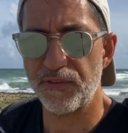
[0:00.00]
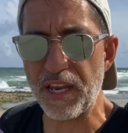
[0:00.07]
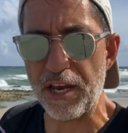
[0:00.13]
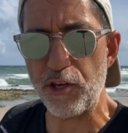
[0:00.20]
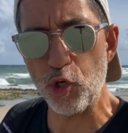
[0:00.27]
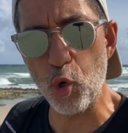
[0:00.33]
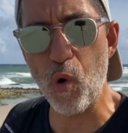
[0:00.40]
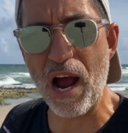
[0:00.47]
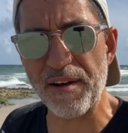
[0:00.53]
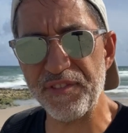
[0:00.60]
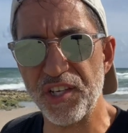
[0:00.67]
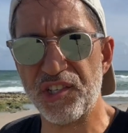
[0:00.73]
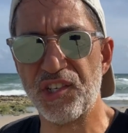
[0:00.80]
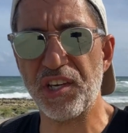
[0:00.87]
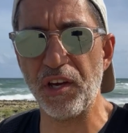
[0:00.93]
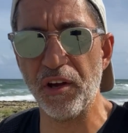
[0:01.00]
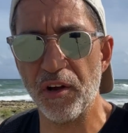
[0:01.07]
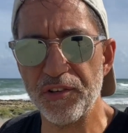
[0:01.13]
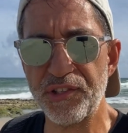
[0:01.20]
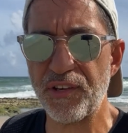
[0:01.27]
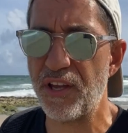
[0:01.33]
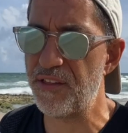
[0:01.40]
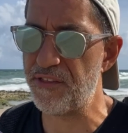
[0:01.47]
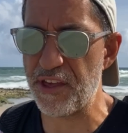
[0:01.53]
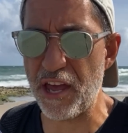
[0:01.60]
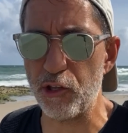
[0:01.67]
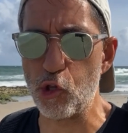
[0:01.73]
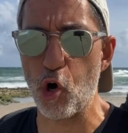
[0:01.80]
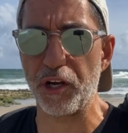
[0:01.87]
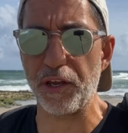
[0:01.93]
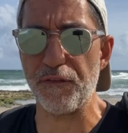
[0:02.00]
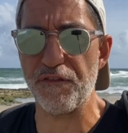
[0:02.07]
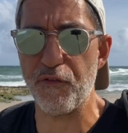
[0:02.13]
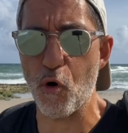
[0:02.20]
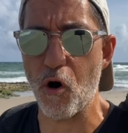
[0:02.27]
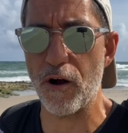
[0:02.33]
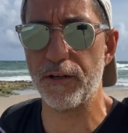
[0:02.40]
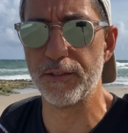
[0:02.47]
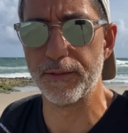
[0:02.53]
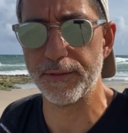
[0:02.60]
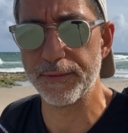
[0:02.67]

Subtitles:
that you have the skills they're looking for.